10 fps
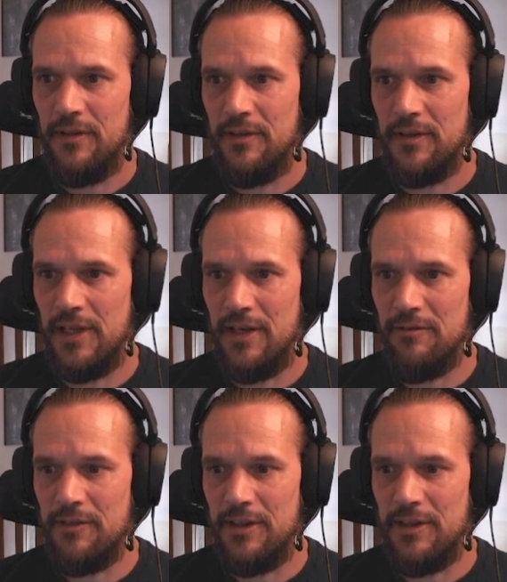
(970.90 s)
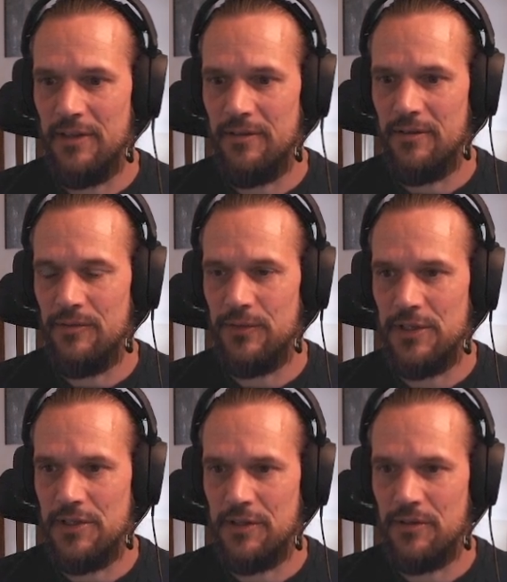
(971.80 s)
Java. What
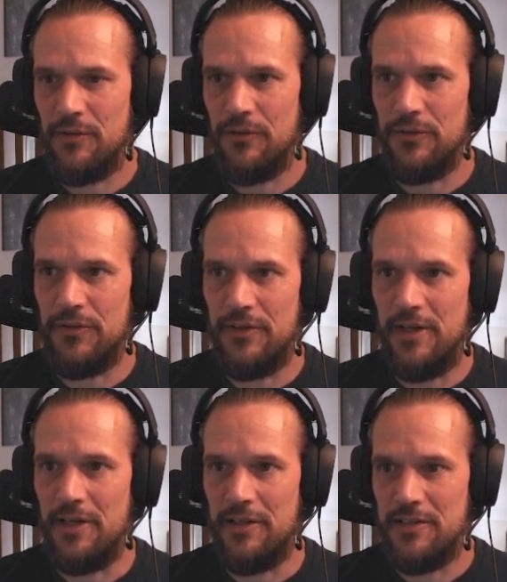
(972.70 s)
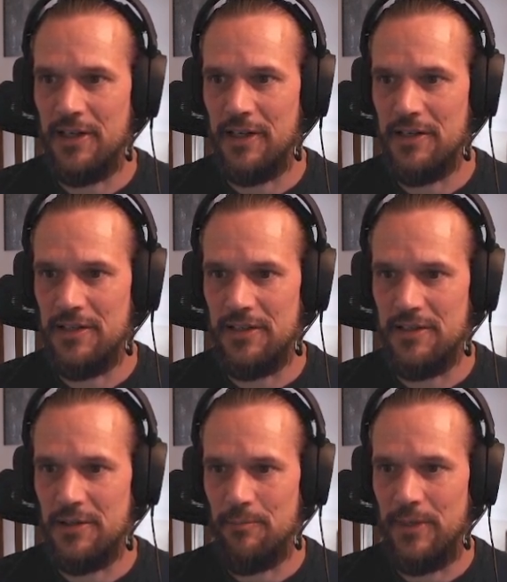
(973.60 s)
is it called? Yeah, that's like I said,
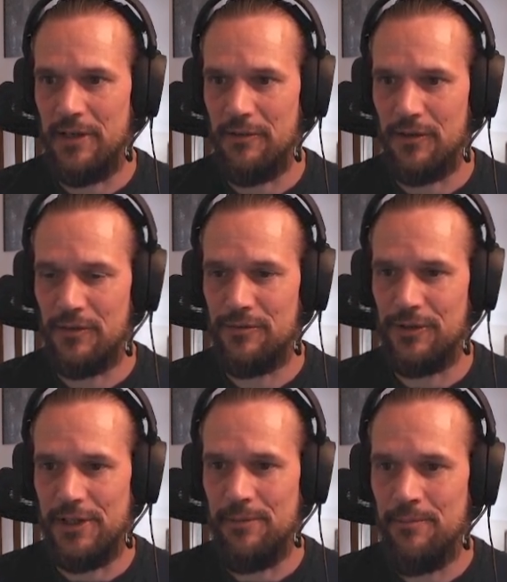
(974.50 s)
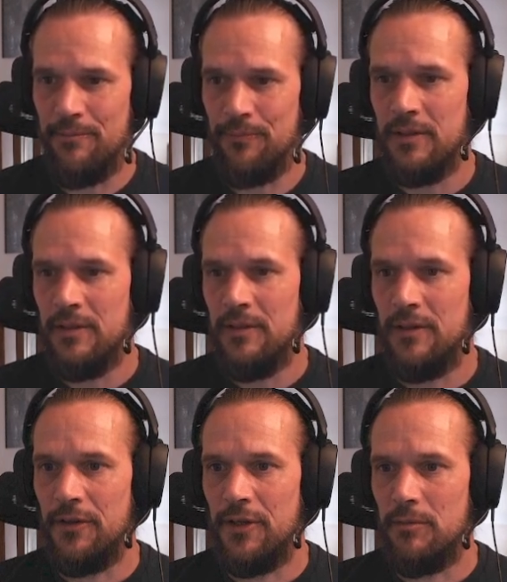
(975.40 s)
it's a panel or frame
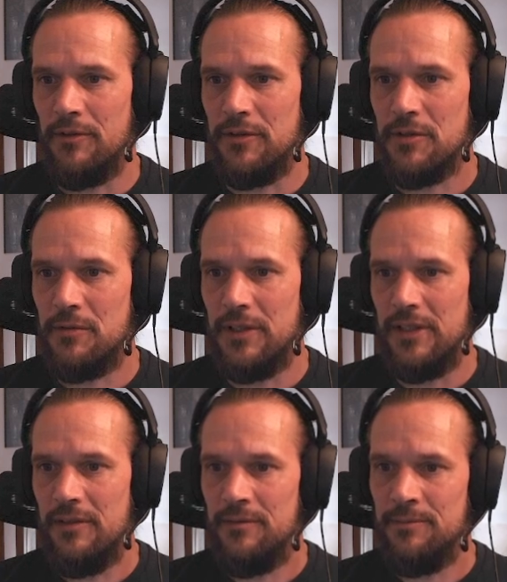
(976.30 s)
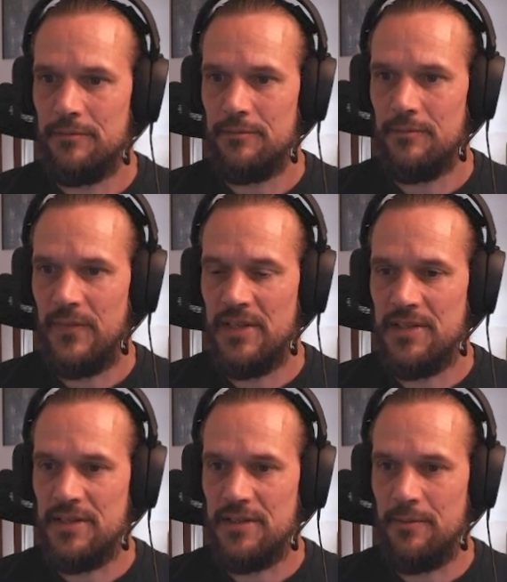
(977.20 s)
on top of the screen.
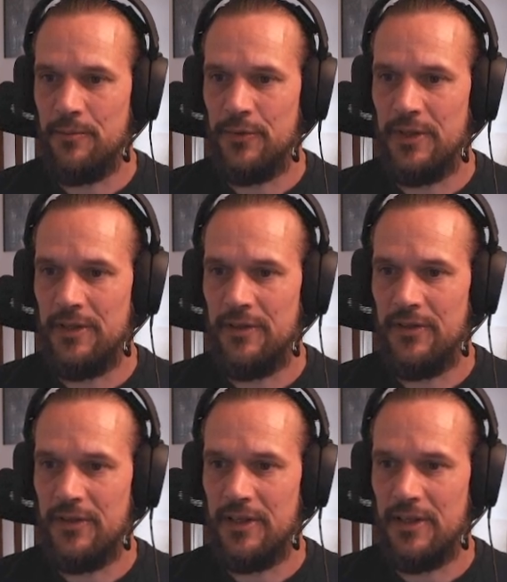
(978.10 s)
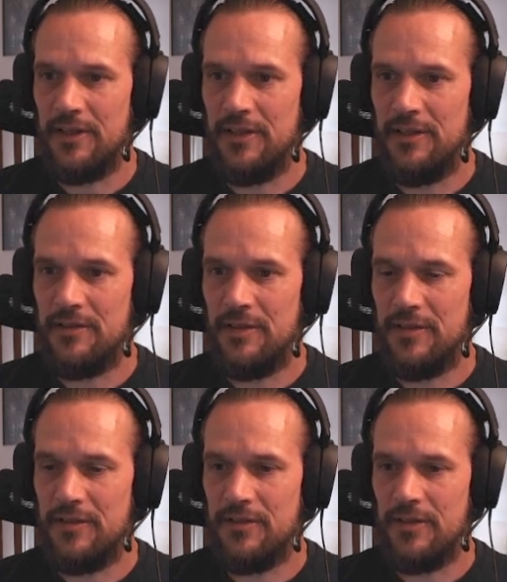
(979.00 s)
Assistant print, yeah, I need that
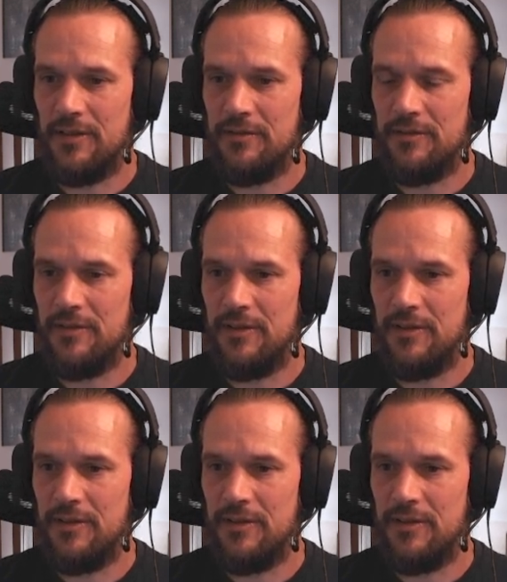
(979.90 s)
stuff.